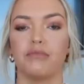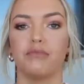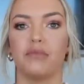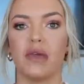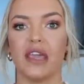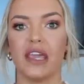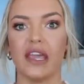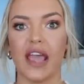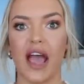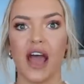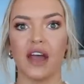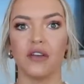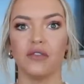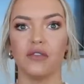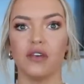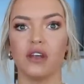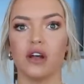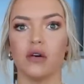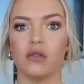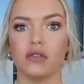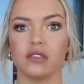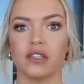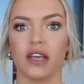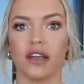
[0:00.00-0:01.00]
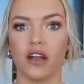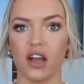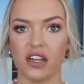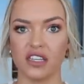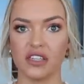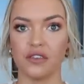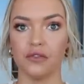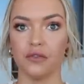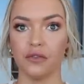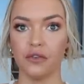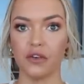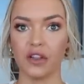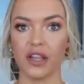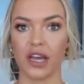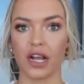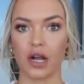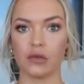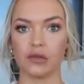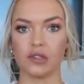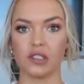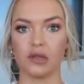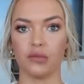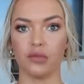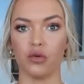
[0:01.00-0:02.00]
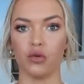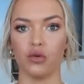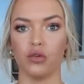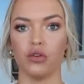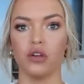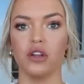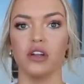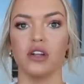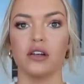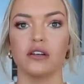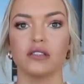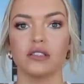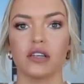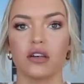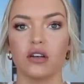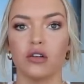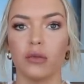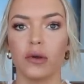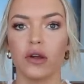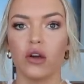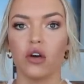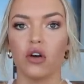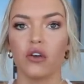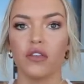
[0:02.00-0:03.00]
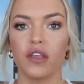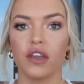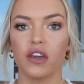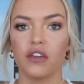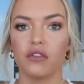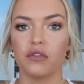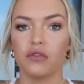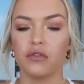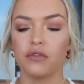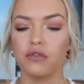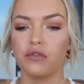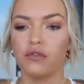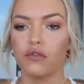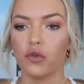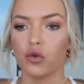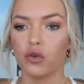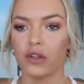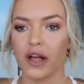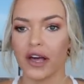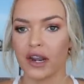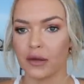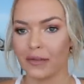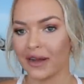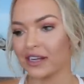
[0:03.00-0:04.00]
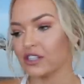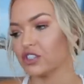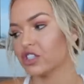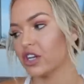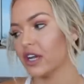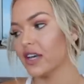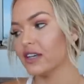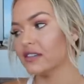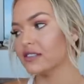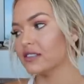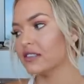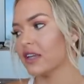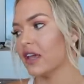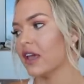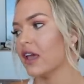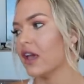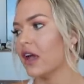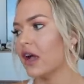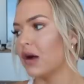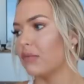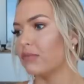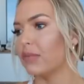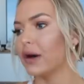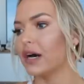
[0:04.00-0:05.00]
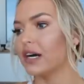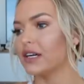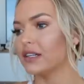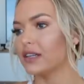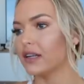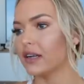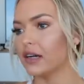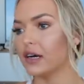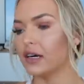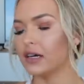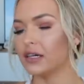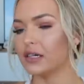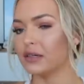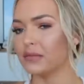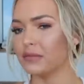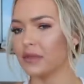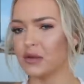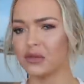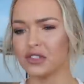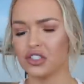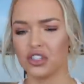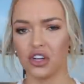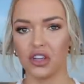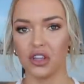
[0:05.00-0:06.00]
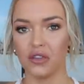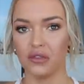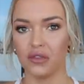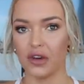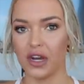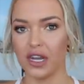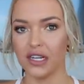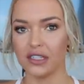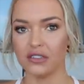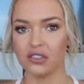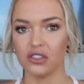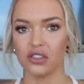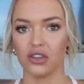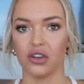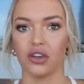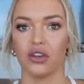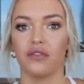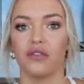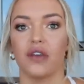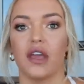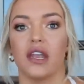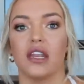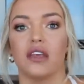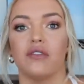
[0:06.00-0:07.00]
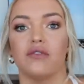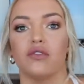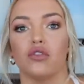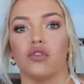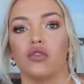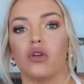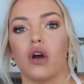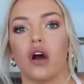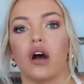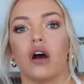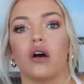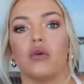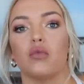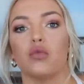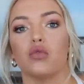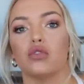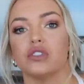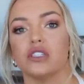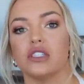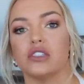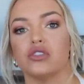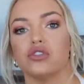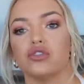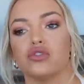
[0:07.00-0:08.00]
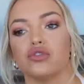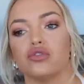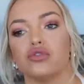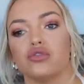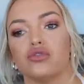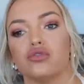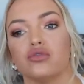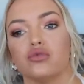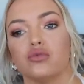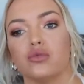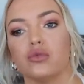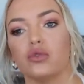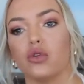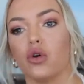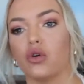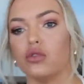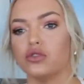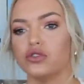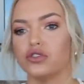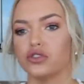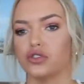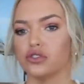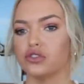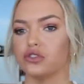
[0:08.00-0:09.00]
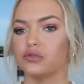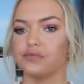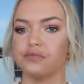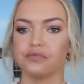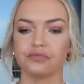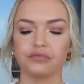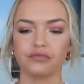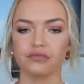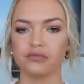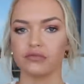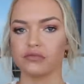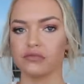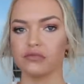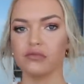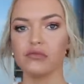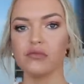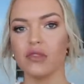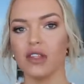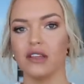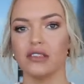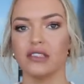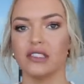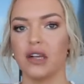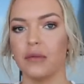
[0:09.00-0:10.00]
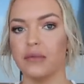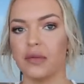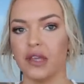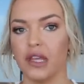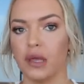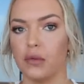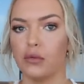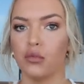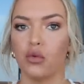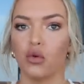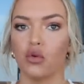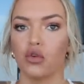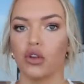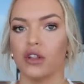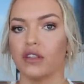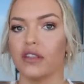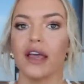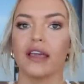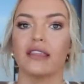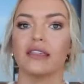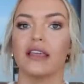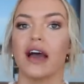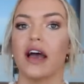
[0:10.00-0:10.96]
being out of it, I was like, I didn't feel like I was supported. I was like, oh my god, they're gonna fall out of my chest. But it was totally fine. So if any of you are wanting to go to something important like